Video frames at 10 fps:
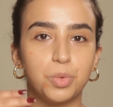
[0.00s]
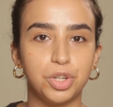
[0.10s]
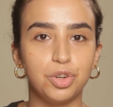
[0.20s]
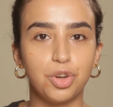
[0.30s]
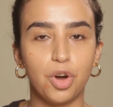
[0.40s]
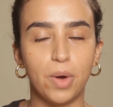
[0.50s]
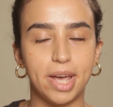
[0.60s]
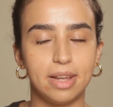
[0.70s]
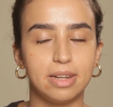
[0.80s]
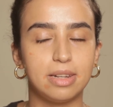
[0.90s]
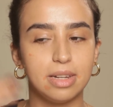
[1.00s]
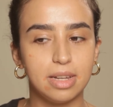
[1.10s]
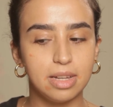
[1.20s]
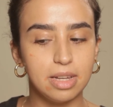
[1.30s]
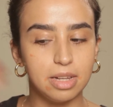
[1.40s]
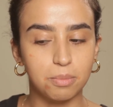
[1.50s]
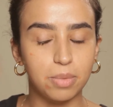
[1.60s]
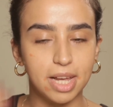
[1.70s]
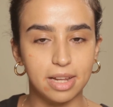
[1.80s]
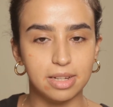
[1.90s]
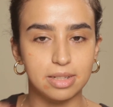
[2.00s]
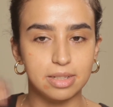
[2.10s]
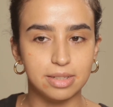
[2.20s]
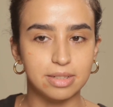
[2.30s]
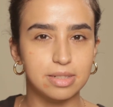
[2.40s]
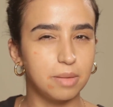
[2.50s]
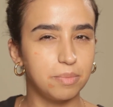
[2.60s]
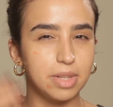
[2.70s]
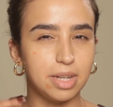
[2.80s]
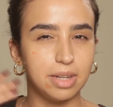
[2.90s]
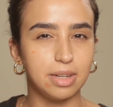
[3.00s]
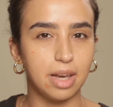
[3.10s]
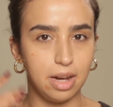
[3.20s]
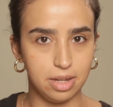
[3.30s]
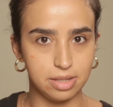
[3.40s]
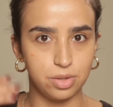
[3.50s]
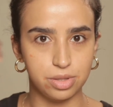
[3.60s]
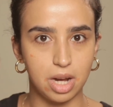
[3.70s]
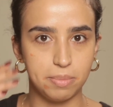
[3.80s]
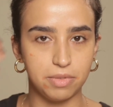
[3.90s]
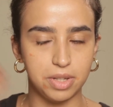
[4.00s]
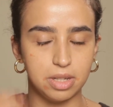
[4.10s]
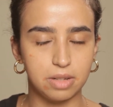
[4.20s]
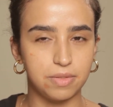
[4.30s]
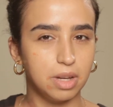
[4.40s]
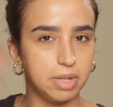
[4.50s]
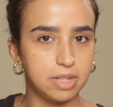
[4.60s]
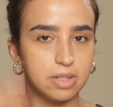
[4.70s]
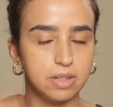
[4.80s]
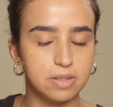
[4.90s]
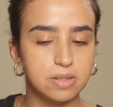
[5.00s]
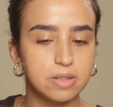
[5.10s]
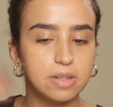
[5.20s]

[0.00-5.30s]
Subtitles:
when you go in and blend something else on top of it, if that makes sense.